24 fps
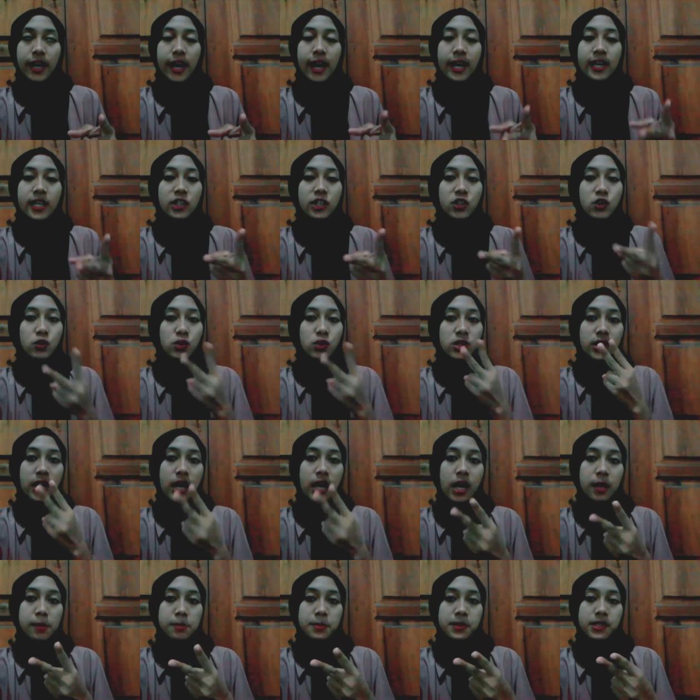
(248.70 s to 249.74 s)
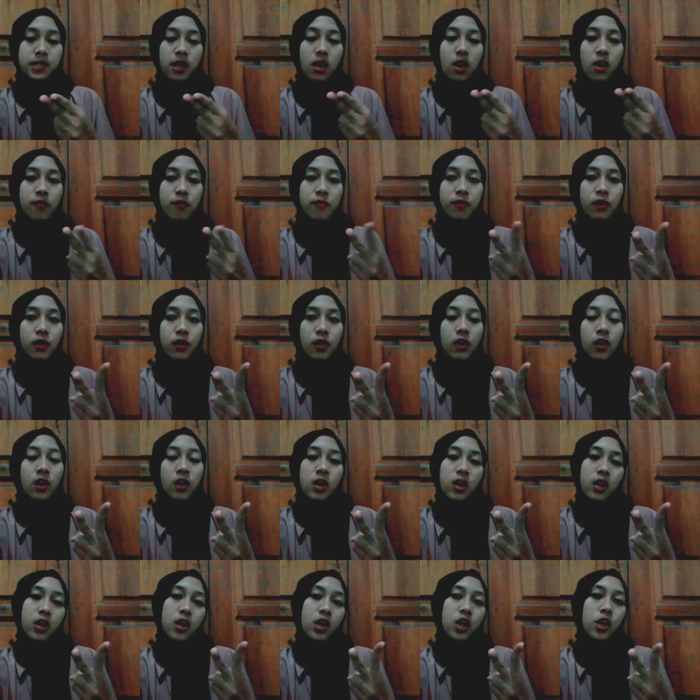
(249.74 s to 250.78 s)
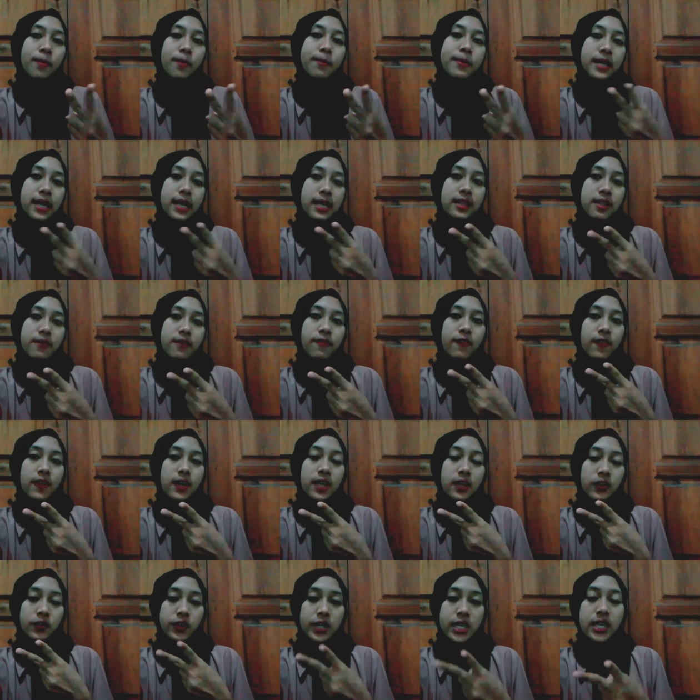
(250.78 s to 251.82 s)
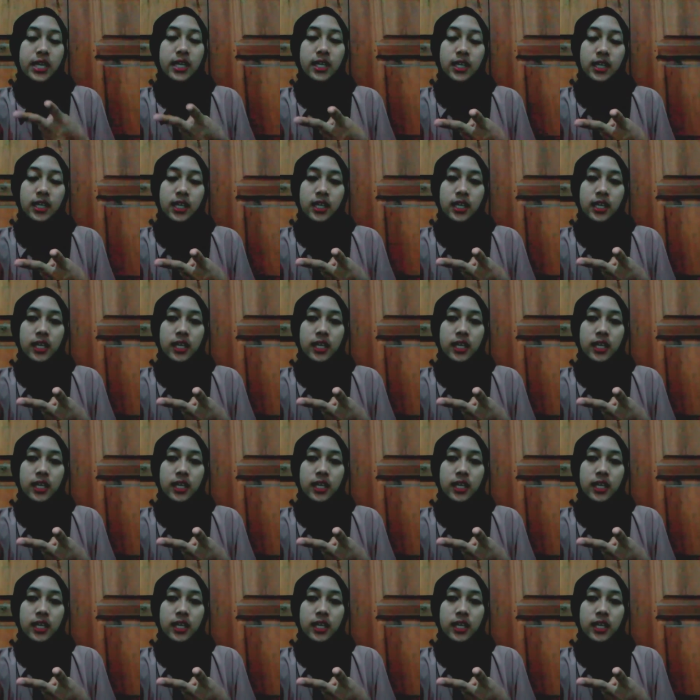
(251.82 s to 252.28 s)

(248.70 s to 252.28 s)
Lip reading: Any two types of cooperative learning,